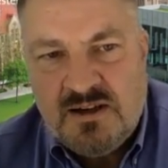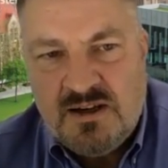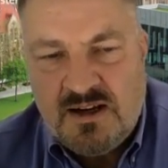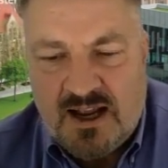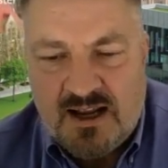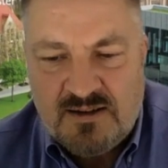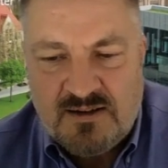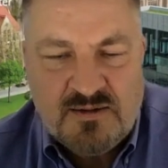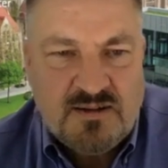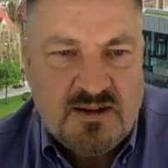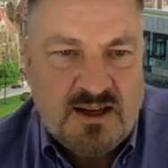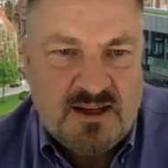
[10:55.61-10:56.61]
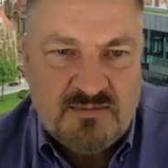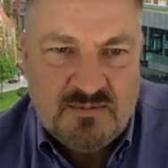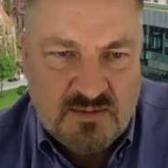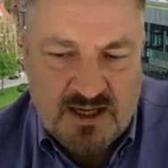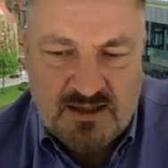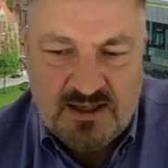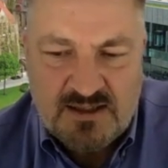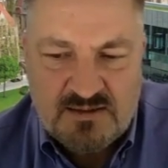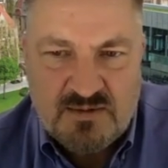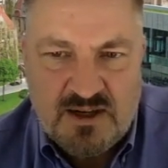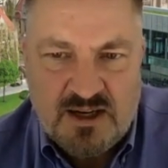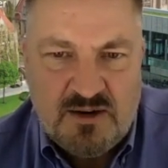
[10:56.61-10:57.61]
And this,
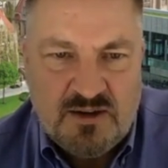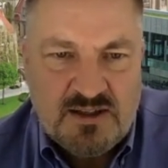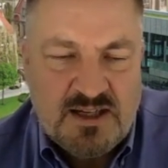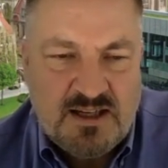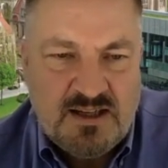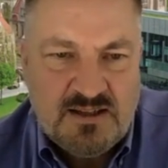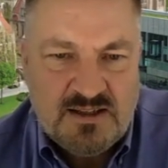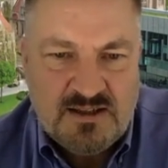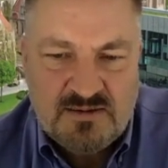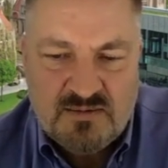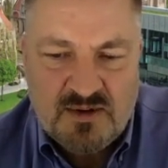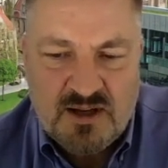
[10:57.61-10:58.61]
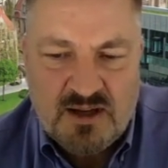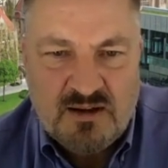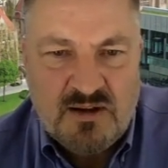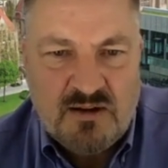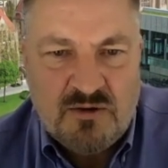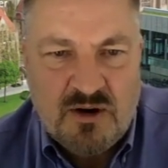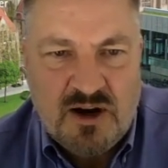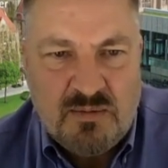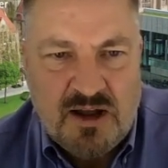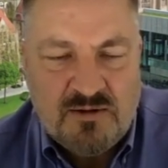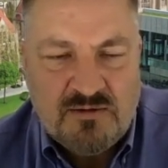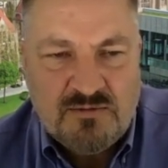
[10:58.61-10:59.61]
you can see, this is a very
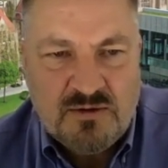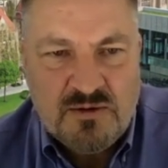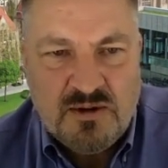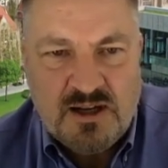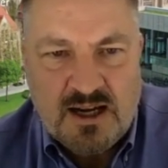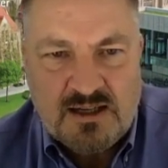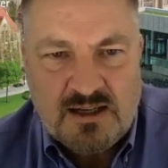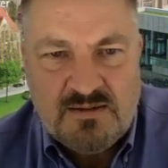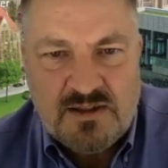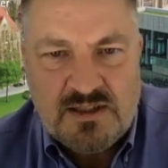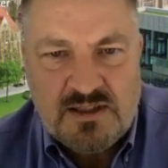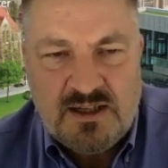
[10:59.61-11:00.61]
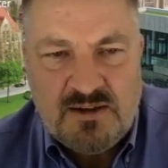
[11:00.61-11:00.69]
powerful activity.